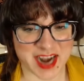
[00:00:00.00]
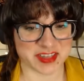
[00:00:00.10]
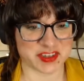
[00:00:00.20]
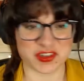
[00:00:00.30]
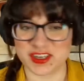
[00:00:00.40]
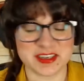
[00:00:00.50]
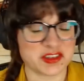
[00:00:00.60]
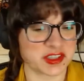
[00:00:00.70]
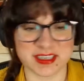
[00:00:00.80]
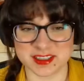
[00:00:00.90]
And
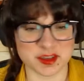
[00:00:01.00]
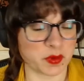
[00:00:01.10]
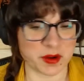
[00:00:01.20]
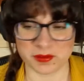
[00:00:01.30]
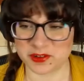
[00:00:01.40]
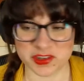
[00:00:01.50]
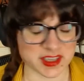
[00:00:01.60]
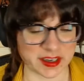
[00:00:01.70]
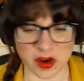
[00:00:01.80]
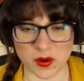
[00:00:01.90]
it just gets to the point where you're
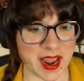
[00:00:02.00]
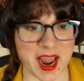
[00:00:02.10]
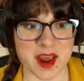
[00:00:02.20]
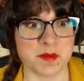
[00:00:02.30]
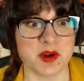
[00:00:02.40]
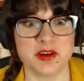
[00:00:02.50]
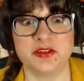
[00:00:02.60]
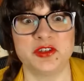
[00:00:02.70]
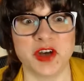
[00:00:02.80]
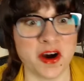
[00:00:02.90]
just like, okay, I am
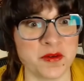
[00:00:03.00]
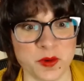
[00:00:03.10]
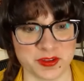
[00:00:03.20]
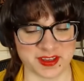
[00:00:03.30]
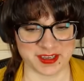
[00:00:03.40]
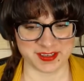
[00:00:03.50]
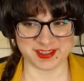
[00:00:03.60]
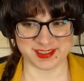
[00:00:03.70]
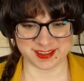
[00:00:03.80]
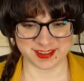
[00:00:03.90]
done with
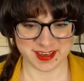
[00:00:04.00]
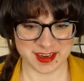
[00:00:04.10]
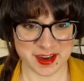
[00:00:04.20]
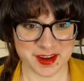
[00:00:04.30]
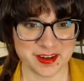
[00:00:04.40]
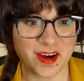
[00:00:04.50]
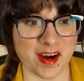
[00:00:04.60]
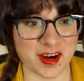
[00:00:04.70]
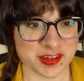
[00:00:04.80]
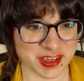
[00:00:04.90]
this.
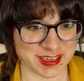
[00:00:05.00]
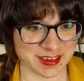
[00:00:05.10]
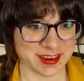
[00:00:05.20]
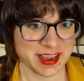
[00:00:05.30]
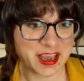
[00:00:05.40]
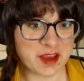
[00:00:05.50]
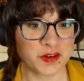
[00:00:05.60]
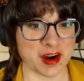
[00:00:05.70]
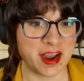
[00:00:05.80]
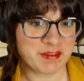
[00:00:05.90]
Caution,
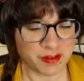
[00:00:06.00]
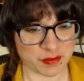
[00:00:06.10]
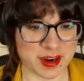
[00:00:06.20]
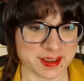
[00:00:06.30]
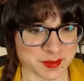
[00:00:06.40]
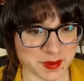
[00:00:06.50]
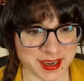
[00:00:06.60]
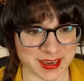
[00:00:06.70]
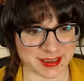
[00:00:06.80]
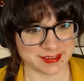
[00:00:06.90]
if you're having friends
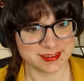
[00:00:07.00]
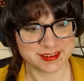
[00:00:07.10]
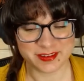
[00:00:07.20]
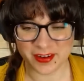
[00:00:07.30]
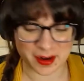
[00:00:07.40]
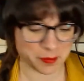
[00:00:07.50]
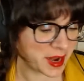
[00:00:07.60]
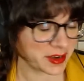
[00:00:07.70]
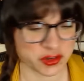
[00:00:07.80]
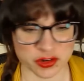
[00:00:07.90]
play it, you got to
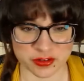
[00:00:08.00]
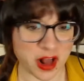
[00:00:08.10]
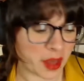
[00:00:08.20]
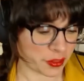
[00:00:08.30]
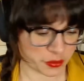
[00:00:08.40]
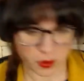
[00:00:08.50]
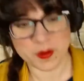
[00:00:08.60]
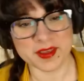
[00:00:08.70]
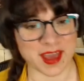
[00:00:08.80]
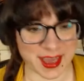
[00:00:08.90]
make sure they're not
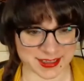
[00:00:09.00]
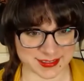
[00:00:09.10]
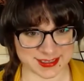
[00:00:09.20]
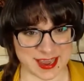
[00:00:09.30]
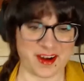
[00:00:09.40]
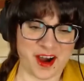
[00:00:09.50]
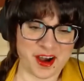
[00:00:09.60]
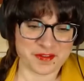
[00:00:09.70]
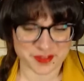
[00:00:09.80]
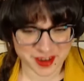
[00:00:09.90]
throwing the headset
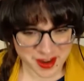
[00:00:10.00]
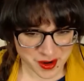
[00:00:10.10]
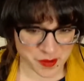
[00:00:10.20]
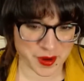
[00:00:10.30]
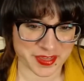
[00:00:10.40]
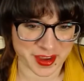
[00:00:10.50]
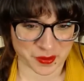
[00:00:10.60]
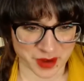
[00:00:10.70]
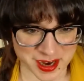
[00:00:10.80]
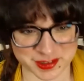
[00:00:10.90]
off when
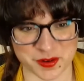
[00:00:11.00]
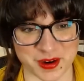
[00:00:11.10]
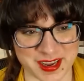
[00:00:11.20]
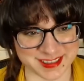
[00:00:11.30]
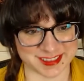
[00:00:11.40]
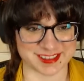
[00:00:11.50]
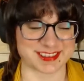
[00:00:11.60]
they rage quit.